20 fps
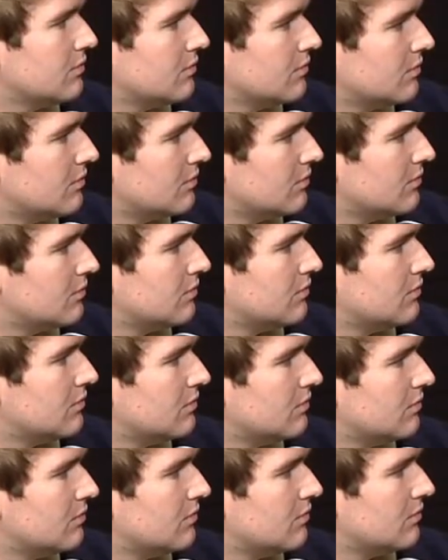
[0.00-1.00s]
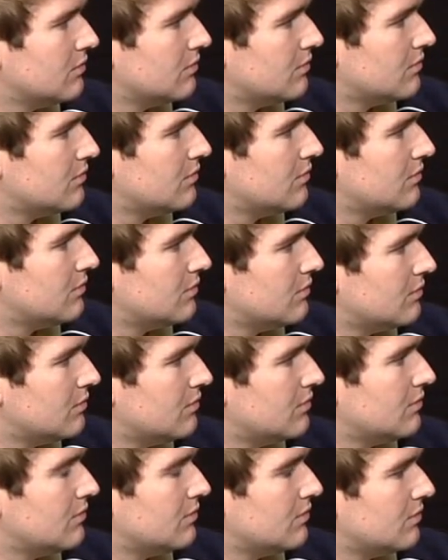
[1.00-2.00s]

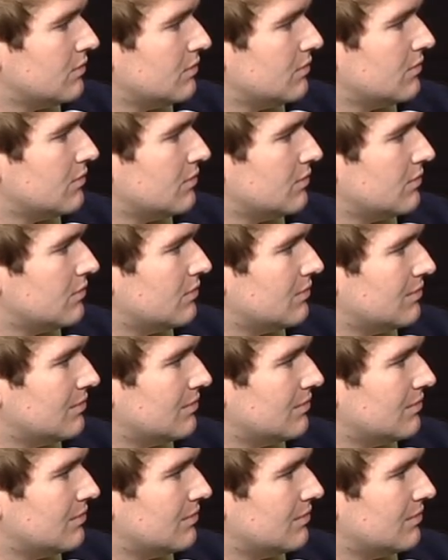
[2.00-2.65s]
(silent)